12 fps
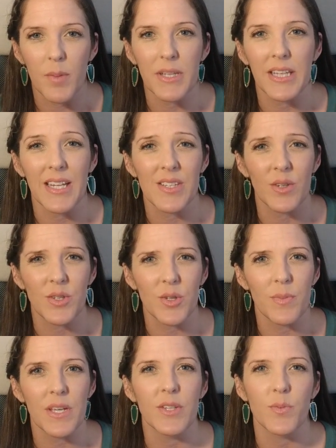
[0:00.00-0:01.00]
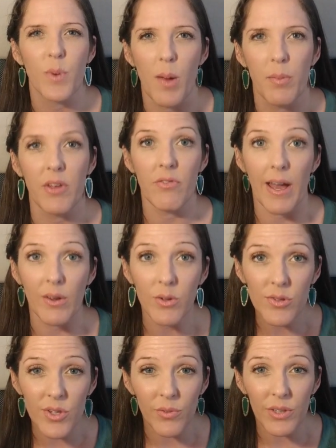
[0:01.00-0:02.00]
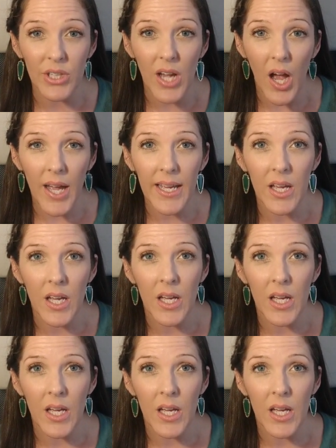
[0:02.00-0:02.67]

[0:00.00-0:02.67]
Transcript: but that's also because property values are really high.